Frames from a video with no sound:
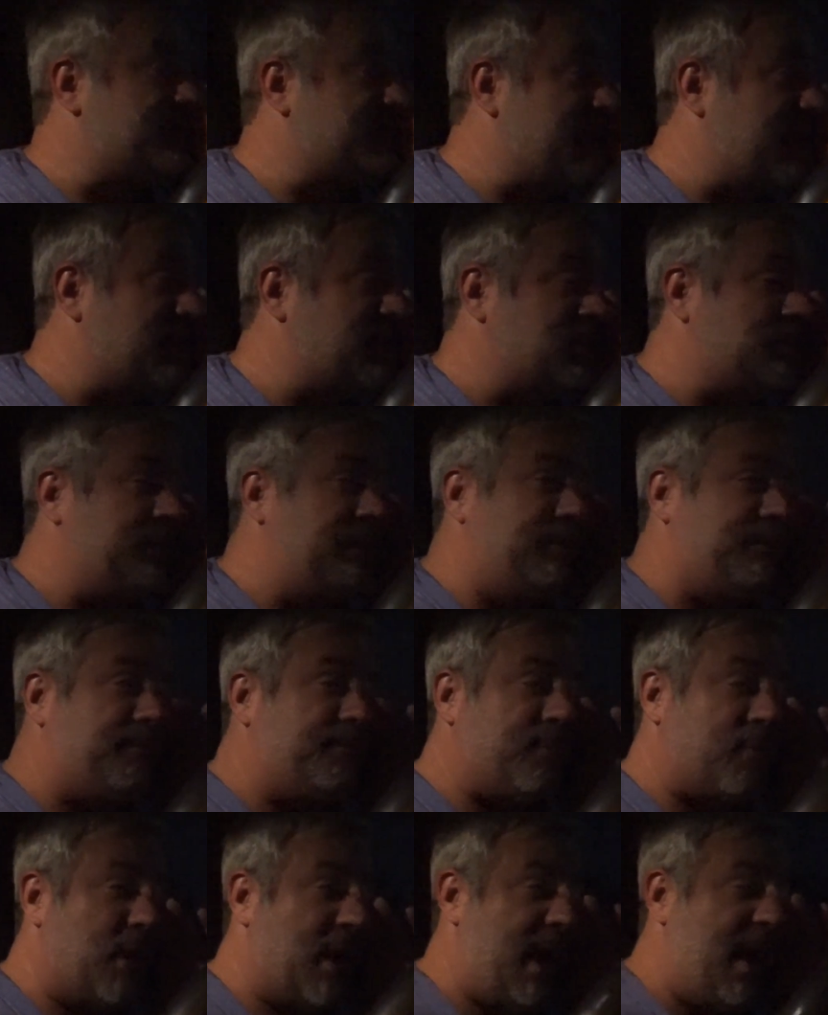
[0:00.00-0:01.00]
but that took me
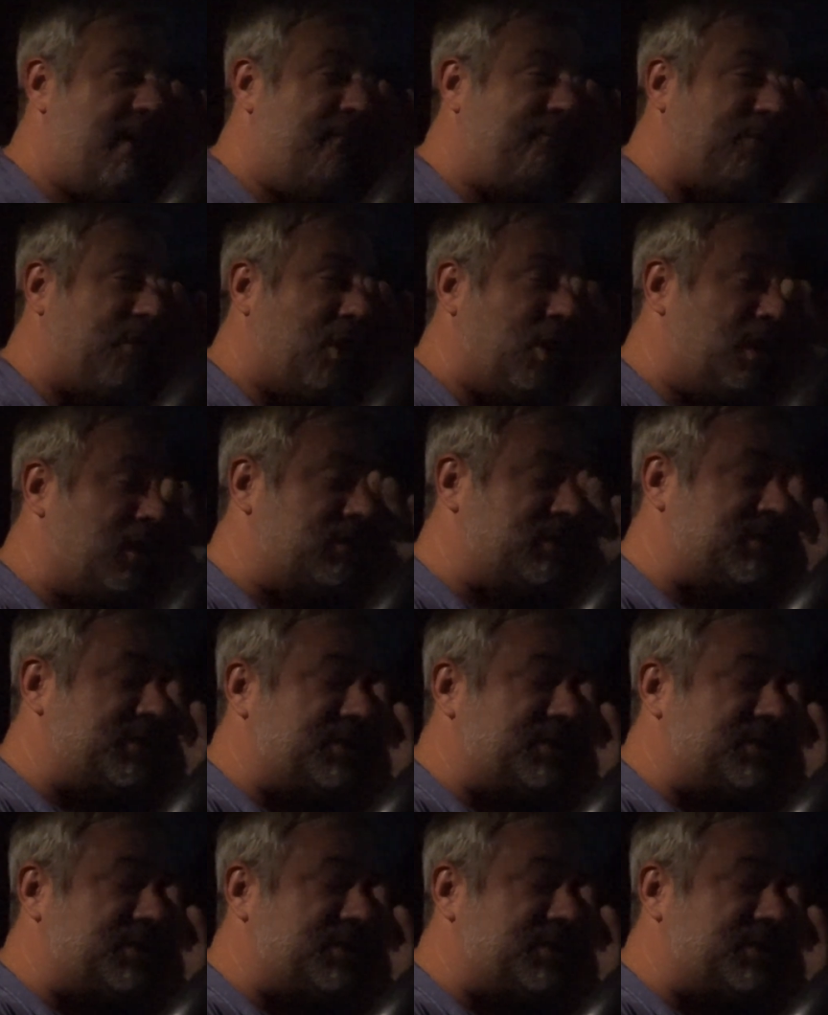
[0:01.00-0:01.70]
forever to